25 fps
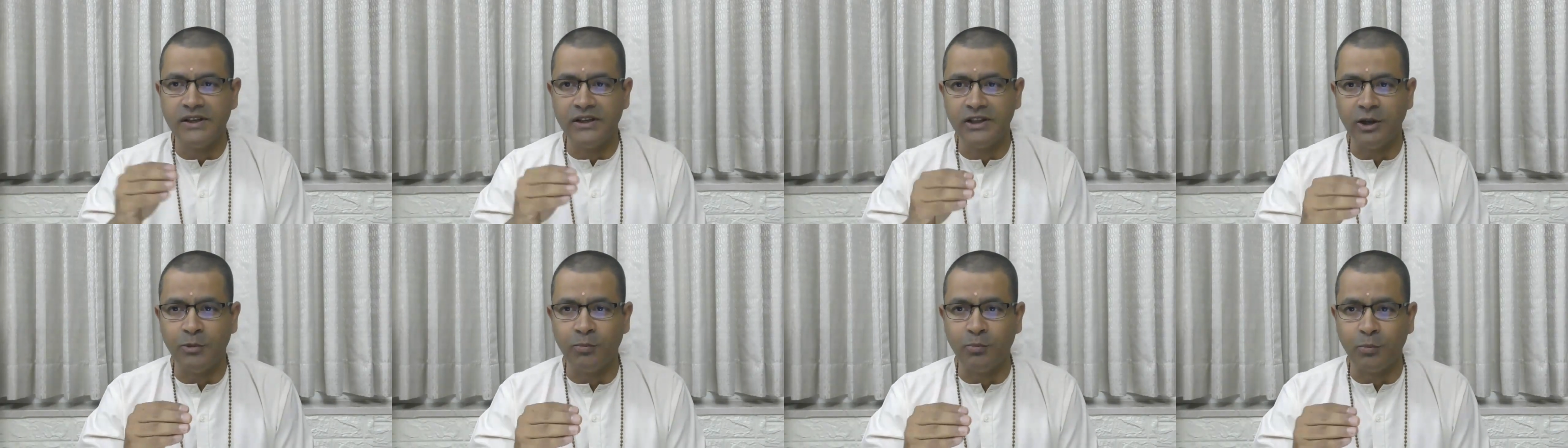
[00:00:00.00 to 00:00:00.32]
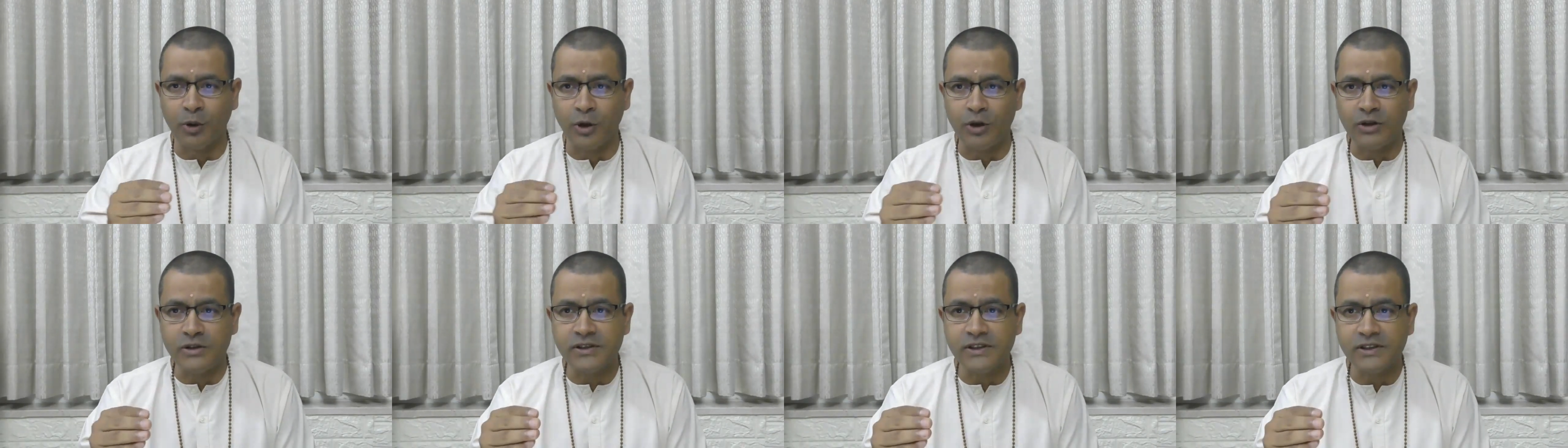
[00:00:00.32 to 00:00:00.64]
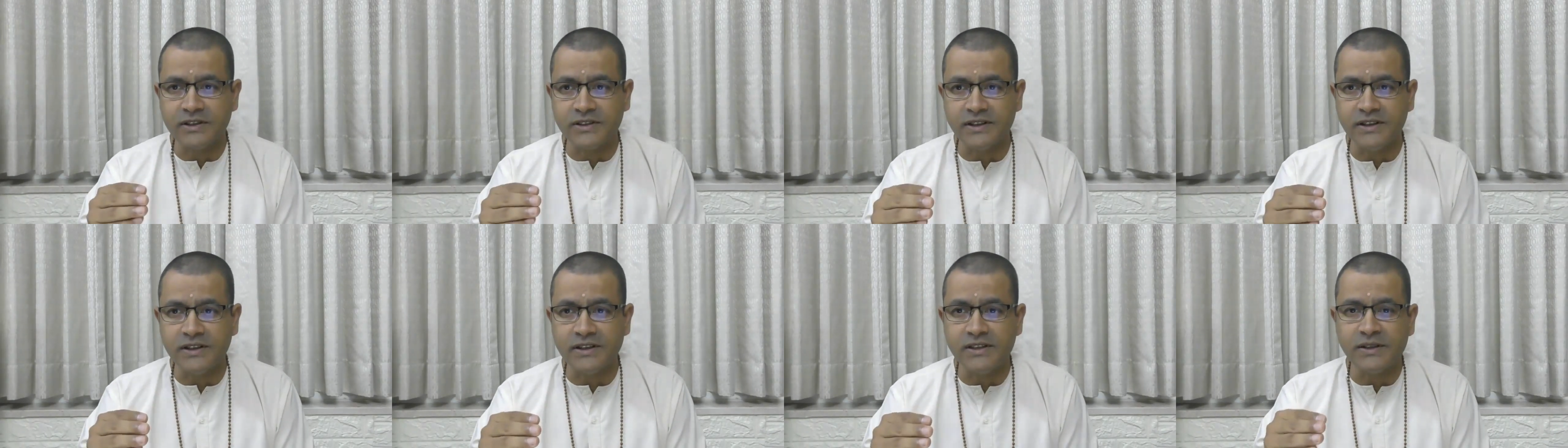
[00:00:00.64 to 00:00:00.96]
The
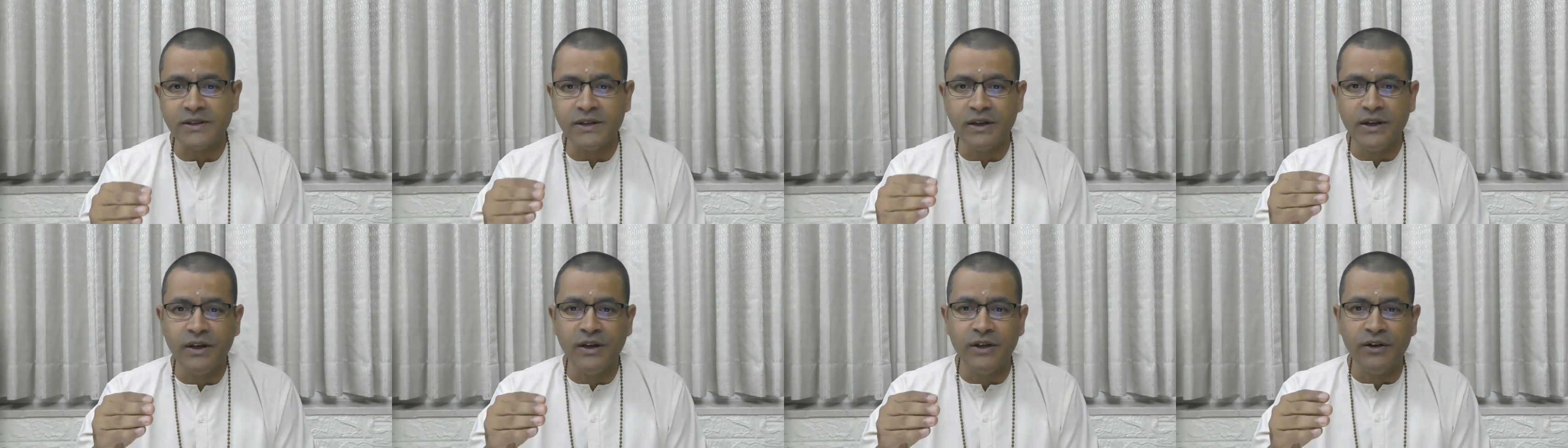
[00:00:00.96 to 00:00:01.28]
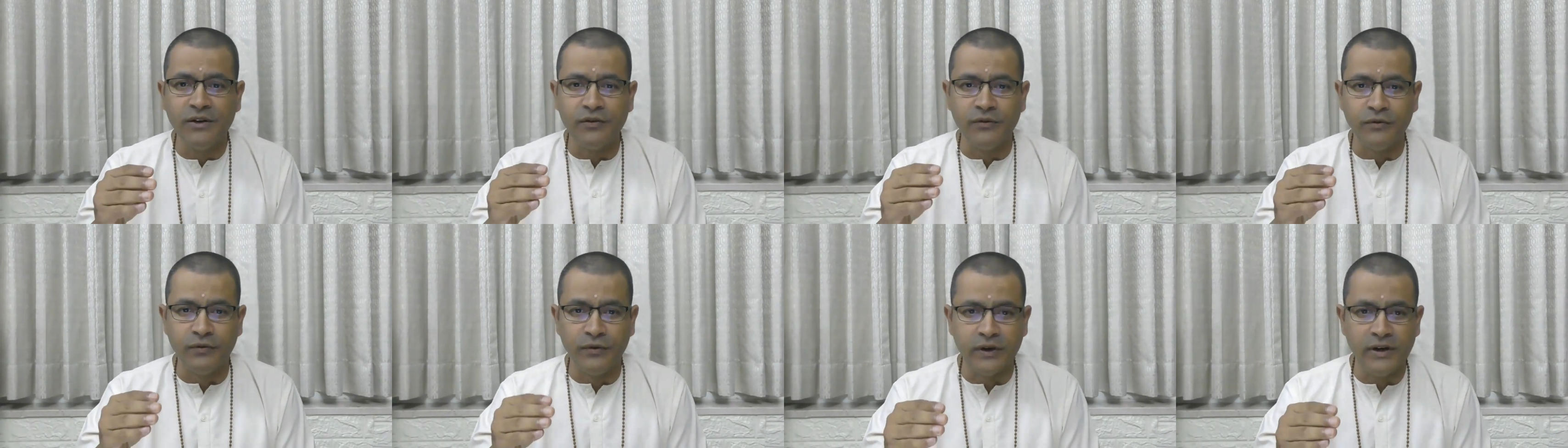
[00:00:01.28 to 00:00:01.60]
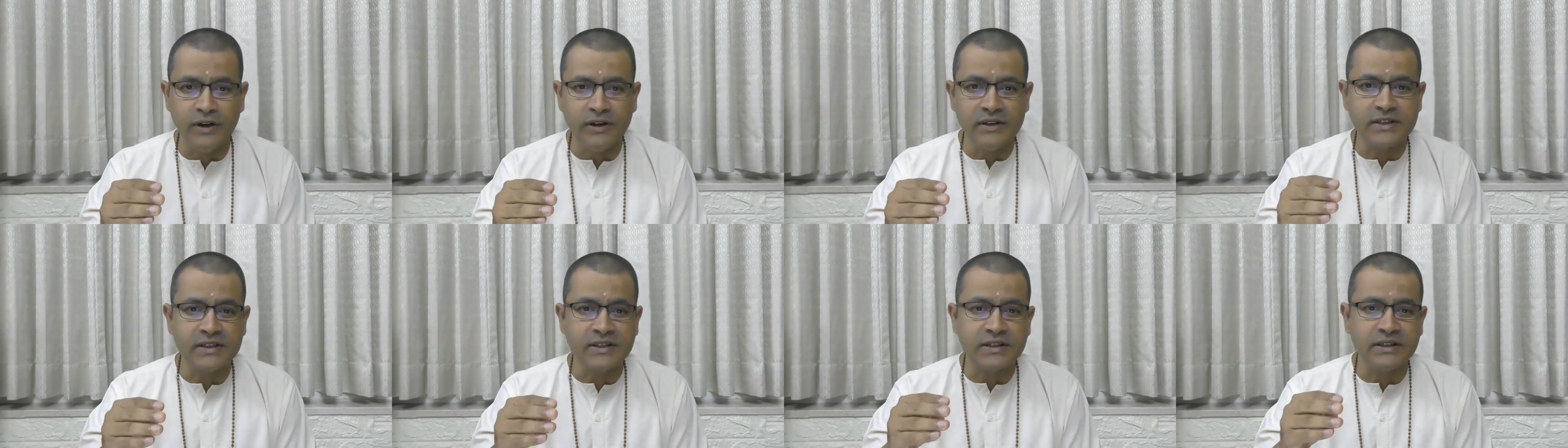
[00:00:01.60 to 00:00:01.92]
process is
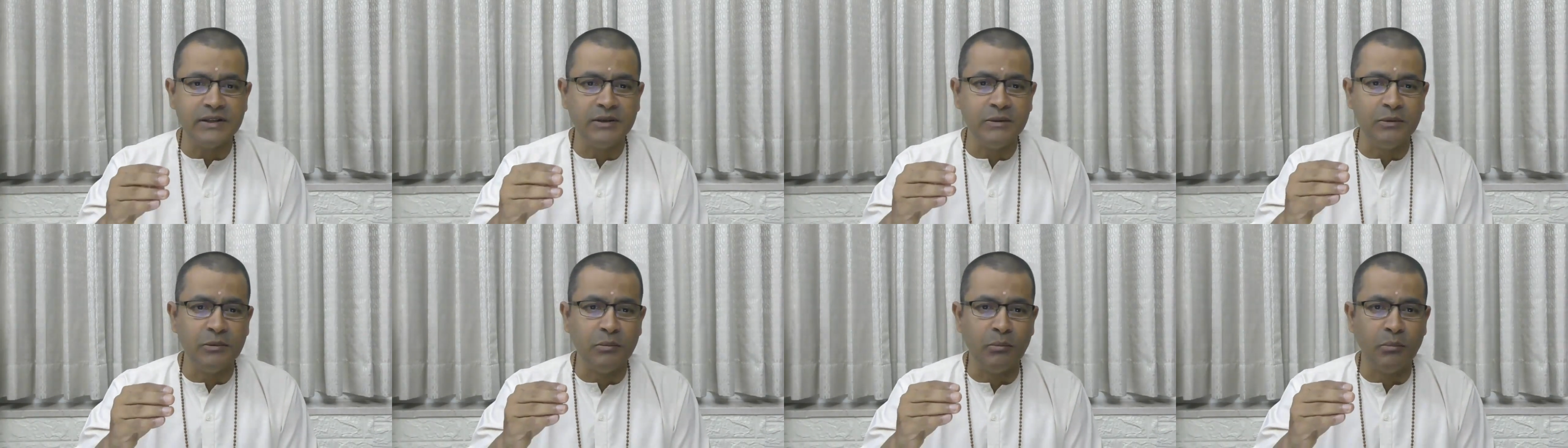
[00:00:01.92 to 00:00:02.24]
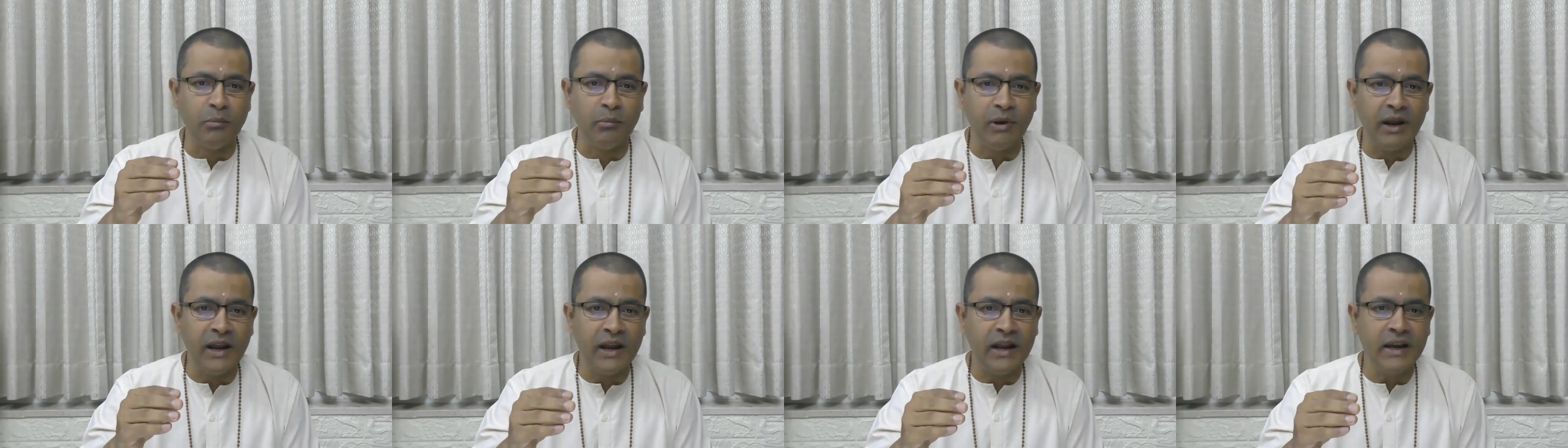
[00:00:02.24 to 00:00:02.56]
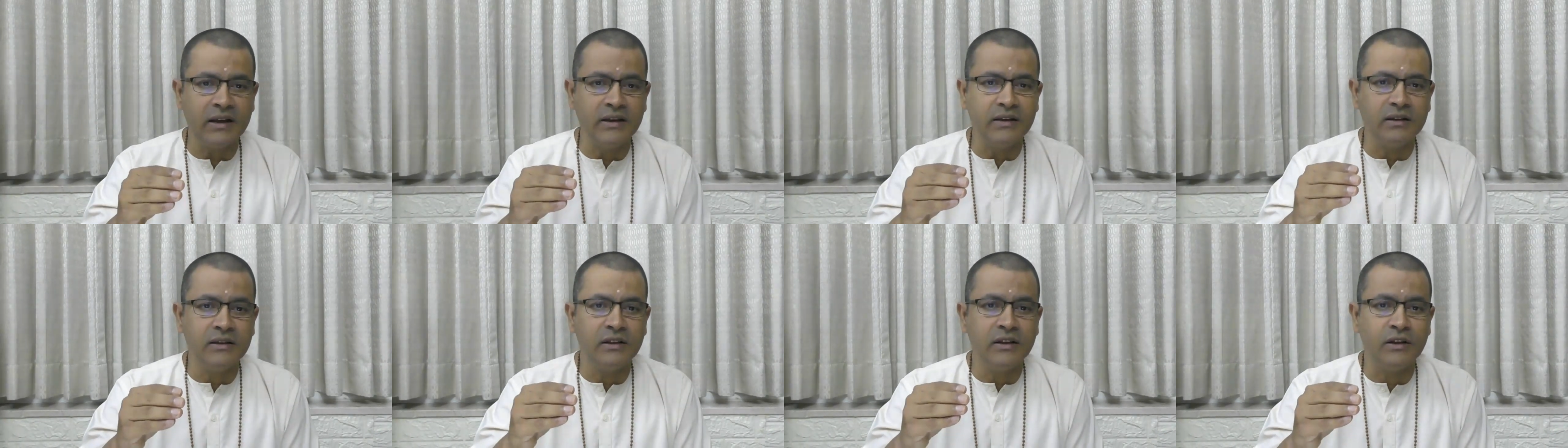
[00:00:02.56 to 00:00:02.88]
first
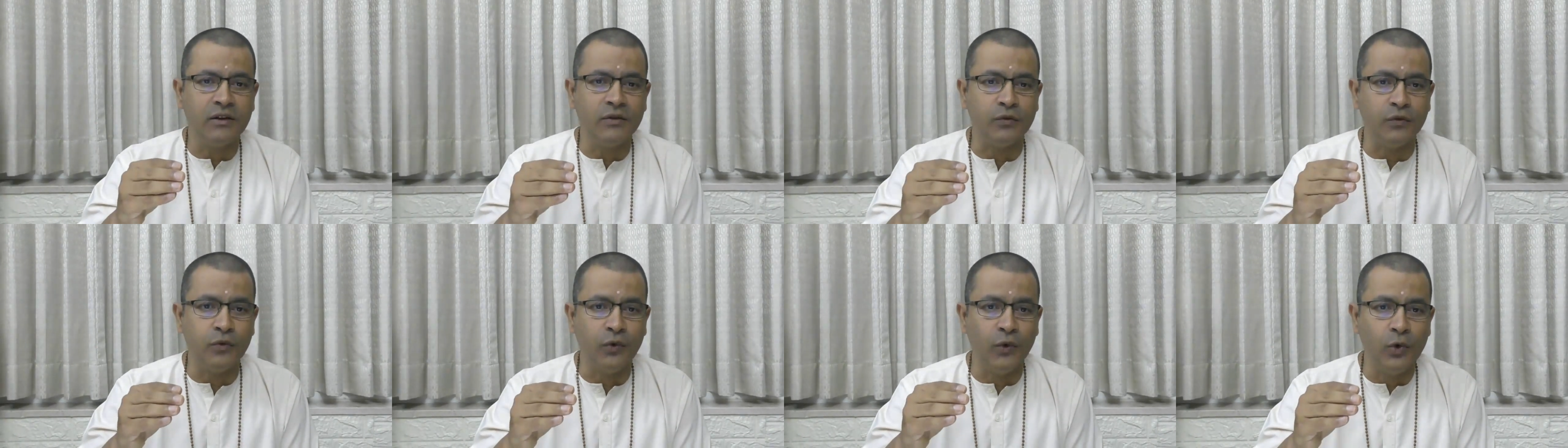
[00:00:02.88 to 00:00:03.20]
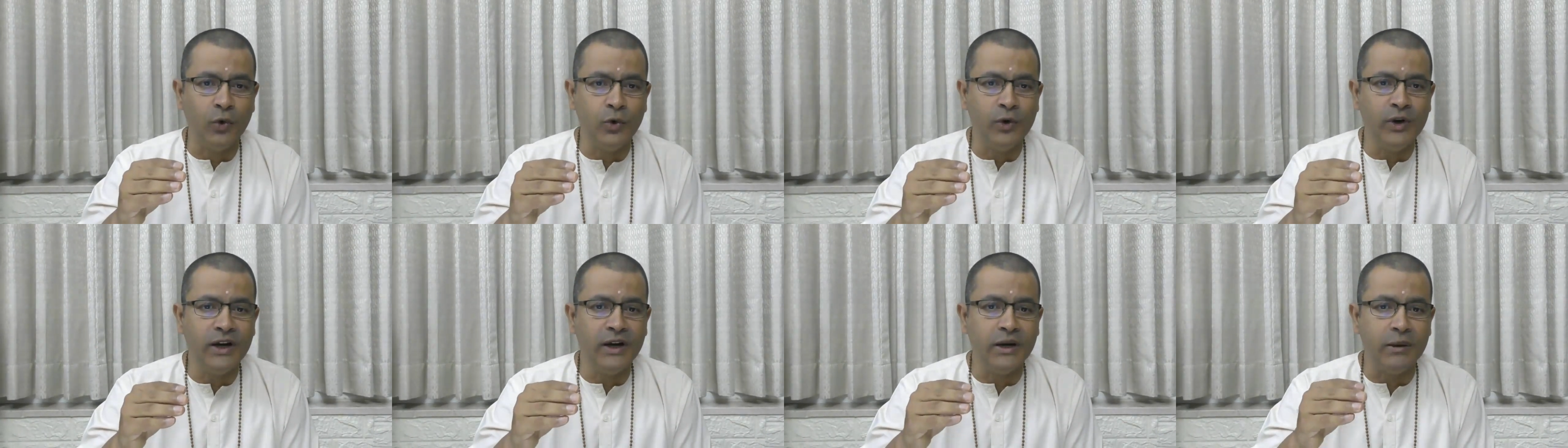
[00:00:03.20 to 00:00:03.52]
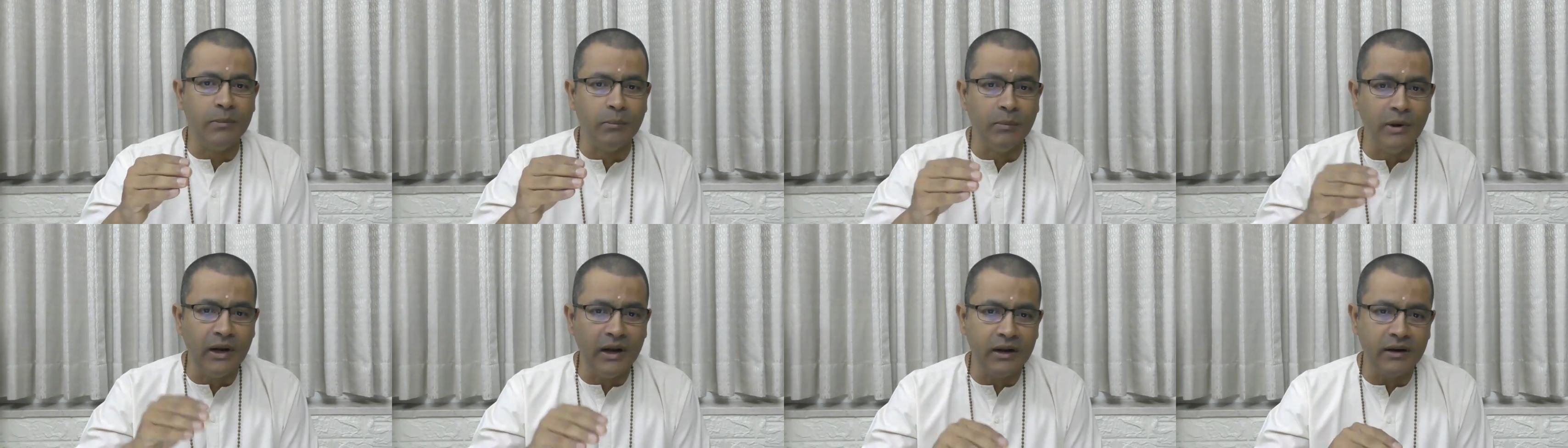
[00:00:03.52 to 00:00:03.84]
make the fluid
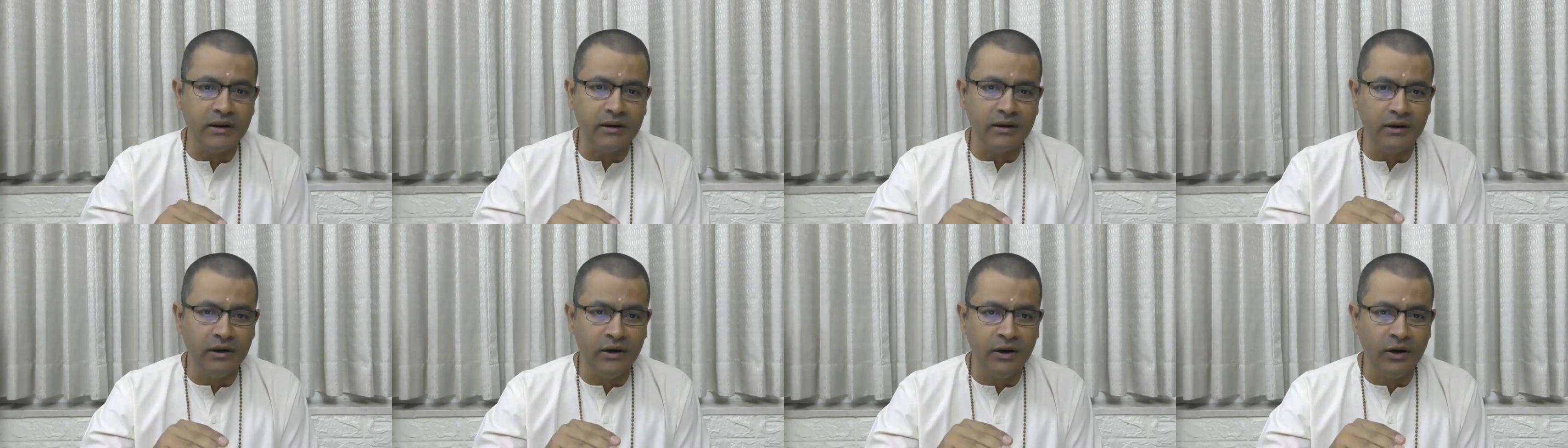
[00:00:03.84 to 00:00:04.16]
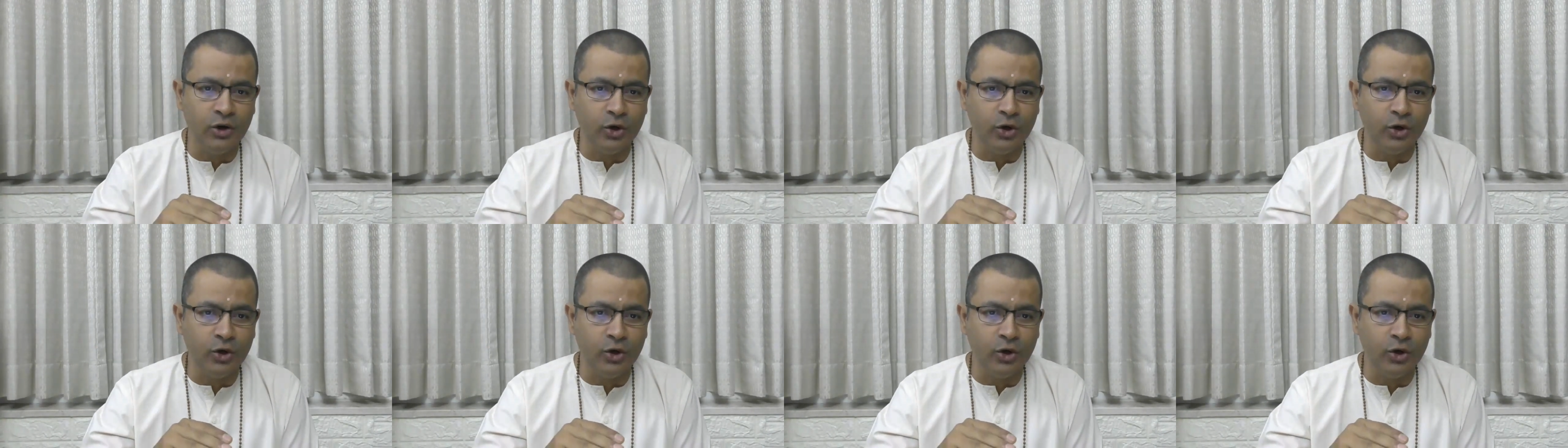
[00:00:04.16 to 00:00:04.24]
milk